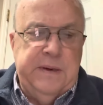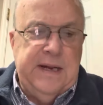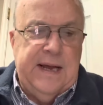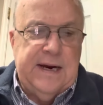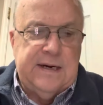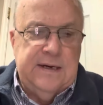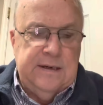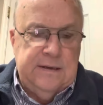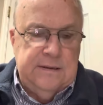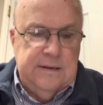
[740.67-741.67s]
Be like,
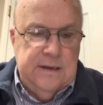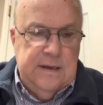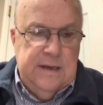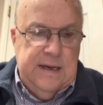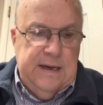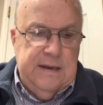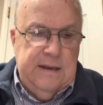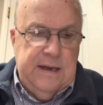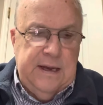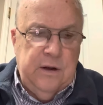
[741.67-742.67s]

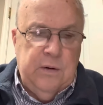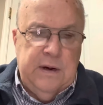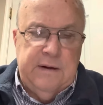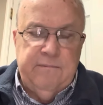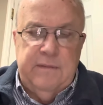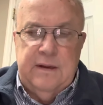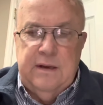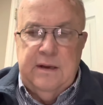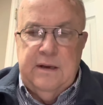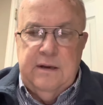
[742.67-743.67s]
I know I'm
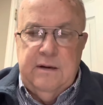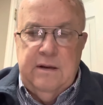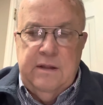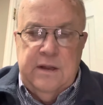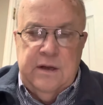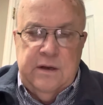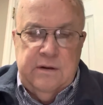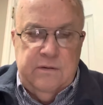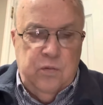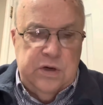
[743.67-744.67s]

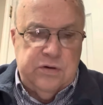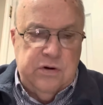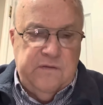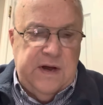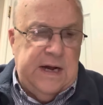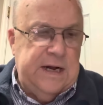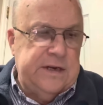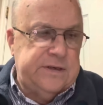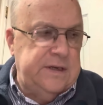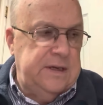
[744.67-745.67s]
the Wizard of Oz.